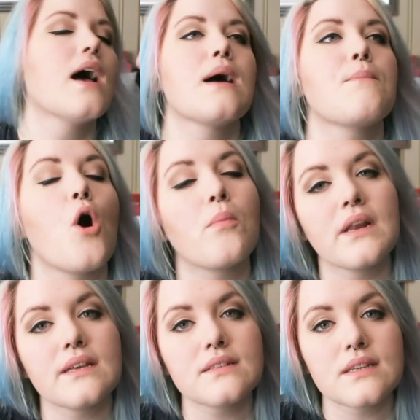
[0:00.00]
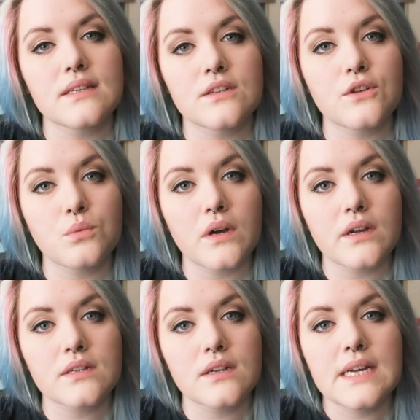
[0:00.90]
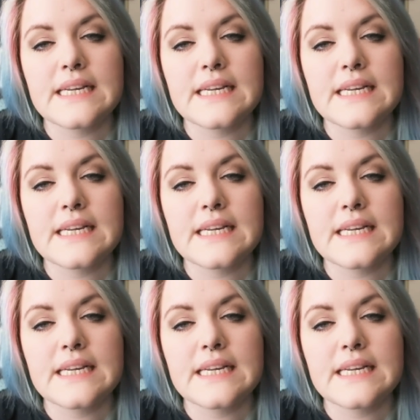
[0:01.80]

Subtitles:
Obelisk is a good word.